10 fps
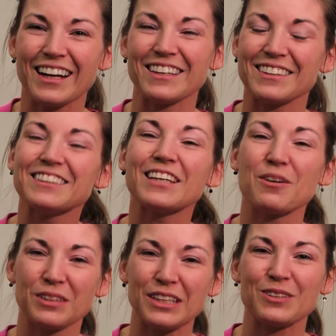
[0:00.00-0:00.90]
And I think
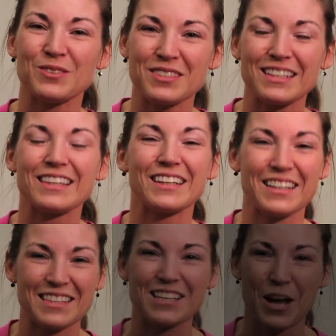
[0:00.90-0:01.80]
that really loosened the
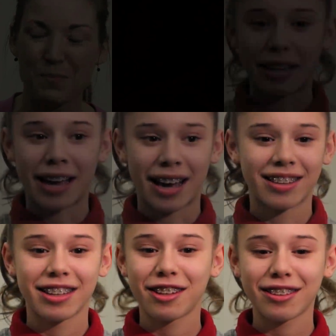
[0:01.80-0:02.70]
kids up.
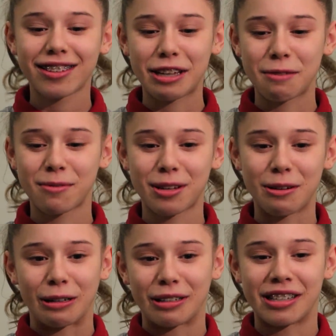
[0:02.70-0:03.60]
Yeah, they look the same as
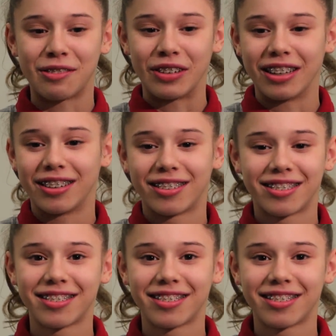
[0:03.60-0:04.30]
they are on T V.